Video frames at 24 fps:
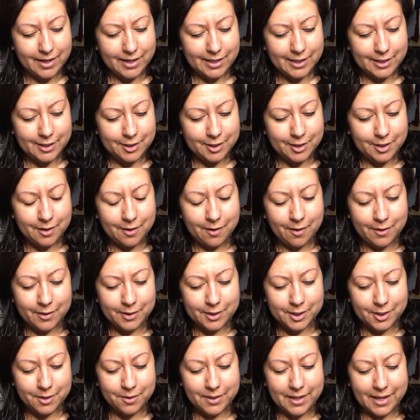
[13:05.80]
she
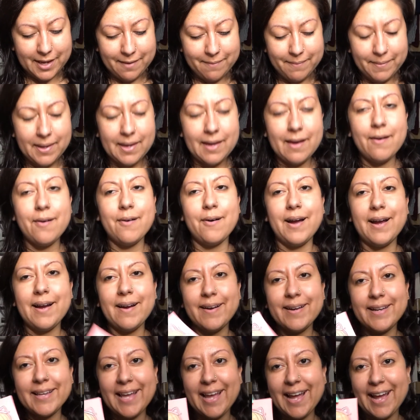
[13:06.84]
also gave me, oh, I
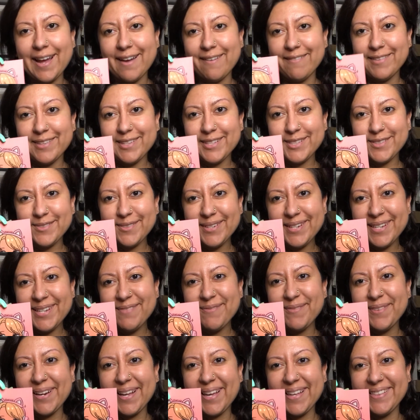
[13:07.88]
already have this one,
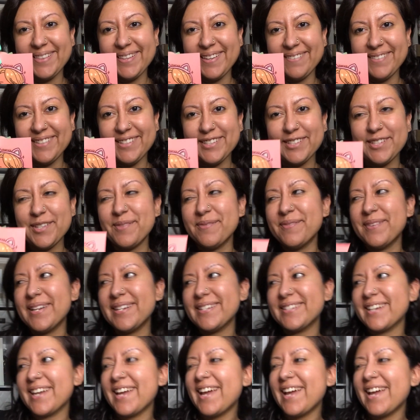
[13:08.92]
but I love it so much.